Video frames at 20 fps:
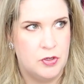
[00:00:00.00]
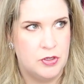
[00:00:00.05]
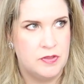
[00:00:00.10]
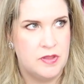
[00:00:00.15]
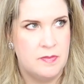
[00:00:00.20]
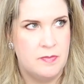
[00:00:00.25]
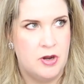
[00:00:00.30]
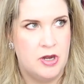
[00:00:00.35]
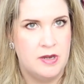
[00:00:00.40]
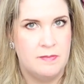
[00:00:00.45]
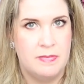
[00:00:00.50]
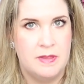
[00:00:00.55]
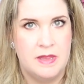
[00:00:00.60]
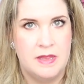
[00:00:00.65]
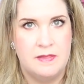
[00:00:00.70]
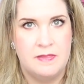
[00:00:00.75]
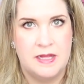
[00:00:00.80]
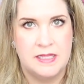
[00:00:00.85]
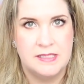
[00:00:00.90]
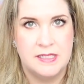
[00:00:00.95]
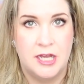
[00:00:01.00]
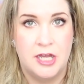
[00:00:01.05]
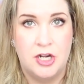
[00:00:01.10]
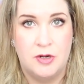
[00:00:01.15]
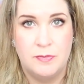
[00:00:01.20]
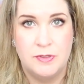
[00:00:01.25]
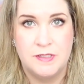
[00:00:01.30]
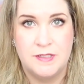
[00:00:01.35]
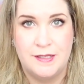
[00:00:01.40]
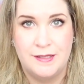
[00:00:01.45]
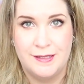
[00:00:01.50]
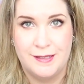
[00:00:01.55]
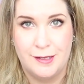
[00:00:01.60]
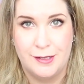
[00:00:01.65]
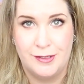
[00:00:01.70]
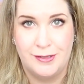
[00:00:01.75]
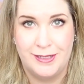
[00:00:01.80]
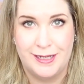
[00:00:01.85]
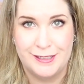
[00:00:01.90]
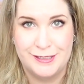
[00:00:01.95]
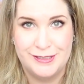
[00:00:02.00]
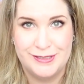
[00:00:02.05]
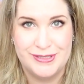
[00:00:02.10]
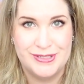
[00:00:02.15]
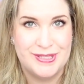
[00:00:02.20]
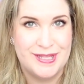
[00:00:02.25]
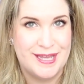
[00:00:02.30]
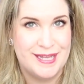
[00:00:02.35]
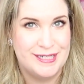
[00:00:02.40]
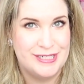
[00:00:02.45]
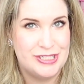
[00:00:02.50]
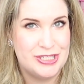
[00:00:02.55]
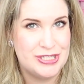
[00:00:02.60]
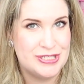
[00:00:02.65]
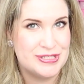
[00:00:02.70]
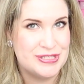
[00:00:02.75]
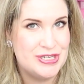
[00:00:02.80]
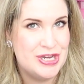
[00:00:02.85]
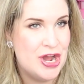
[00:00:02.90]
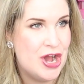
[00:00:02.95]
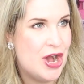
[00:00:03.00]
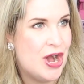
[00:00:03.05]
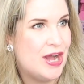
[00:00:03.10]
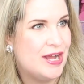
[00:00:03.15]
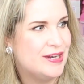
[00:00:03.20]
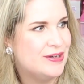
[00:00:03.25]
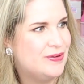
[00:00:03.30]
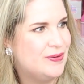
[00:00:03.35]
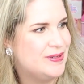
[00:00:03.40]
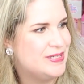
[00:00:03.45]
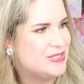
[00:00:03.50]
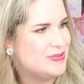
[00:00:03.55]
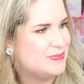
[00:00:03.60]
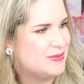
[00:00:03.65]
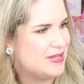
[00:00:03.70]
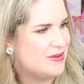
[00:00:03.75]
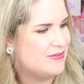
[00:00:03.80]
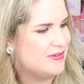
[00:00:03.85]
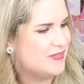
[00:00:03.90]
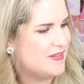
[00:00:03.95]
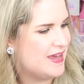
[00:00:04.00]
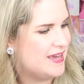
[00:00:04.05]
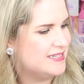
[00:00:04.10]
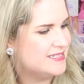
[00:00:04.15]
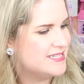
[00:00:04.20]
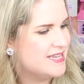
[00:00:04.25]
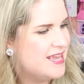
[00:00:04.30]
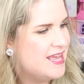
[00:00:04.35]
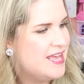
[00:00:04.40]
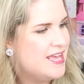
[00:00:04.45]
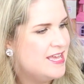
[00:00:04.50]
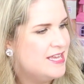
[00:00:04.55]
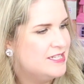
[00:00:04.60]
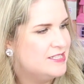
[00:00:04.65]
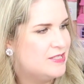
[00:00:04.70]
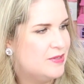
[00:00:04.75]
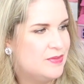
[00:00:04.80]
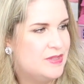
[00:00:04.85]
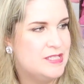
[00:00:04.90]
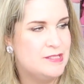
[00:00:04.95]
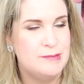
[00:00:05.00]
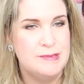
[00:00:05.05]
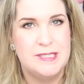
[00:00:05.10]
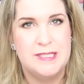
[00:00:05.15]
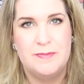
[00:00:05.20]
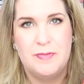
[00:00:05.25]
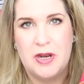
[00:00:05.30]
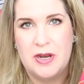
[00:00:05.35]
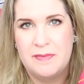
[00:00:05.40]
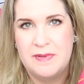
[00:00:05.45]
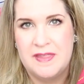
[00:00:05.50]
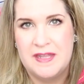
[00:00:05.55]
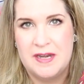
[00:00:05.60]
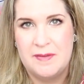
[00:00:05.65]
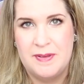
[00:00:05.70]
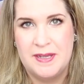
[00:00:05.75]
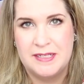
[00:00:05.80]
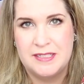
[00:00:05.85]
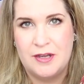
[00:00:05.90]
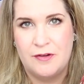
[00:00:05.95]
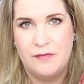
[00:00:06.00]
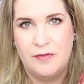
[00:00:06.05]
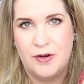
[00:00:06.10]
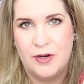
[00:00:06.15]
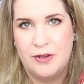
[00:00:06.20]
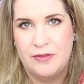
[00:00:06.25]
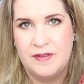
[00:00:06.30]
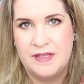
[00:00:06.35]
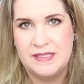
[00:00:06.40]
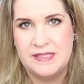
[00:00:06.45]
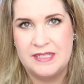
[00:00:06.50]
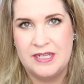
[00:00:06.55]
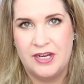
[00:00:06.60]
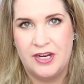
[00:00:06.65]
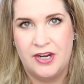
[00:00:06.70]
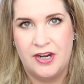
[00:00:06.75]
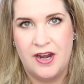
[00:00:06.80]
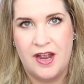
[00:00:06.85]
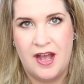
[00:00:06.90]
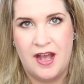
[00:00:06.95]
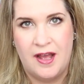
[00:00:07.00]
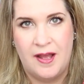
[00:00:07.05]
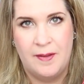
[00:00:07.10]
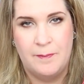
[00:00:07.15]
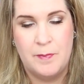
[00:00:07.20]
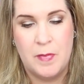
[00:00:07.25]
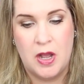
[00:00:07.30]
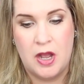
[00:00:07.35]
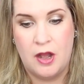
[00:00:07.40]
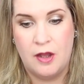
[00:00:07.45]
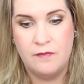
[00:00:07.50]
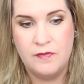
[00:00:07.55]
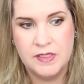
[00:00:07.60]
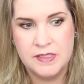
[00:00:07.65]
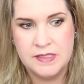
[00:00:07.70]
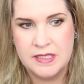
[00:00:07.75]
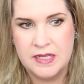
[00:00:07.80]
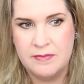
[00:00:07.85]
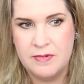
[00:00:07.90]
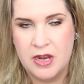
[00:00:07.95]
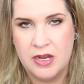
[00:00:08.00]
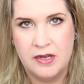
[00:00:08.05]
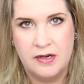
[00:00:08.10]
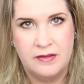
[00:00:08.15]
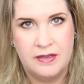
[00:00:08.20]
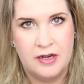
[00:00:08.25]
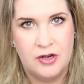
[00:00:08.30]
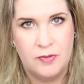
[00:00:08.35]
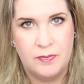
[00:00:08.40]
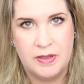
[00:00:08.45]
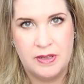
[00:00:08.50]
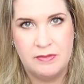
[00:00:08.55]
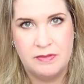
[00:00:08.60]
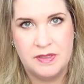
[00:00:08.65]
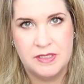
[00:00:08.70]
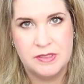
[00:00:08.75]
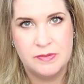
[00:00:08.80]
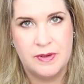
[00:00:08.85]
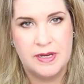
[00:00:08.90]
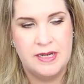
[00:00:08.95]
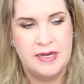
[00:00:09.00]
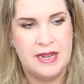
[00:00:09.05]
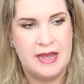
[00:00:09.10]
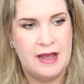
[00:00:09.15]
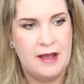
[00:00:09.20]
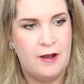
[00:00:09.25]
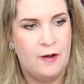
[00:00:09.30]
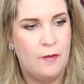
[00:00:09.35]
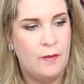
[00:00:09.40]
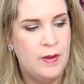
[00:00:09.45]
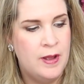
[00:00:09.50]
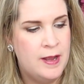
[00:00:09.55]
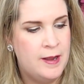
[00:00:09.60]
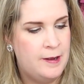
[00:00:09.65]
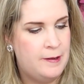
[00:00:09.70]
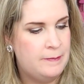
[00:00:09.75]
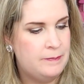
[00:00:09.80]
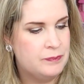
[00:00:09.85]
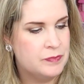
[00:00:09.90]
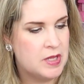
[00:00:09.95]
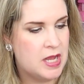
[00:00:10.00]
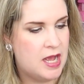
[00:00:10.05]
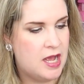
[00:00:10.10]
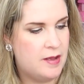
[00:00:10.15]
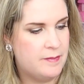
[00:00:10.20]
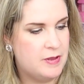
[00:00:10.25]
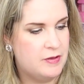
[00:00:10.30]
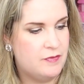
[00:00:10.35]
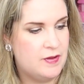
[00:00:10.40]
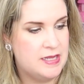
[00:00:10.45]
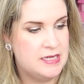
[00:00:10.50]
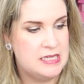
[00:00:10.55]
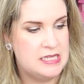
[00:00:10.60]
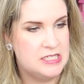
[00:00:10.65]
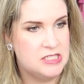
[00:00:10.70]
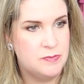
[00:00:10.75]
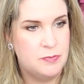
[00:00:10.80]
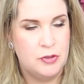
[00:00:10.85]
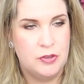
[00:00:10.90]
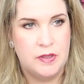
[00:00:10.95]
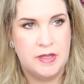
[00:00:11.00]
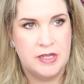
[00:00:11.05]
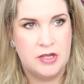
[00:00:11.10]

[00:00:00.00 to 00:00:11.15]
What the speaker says: birthday Barbie, that's 100% like a collector's thing. She's not going to play with that. So this was the Barbie that I picked out for her this year. Obviously, I'm not going to let her play with this right now. If I need to put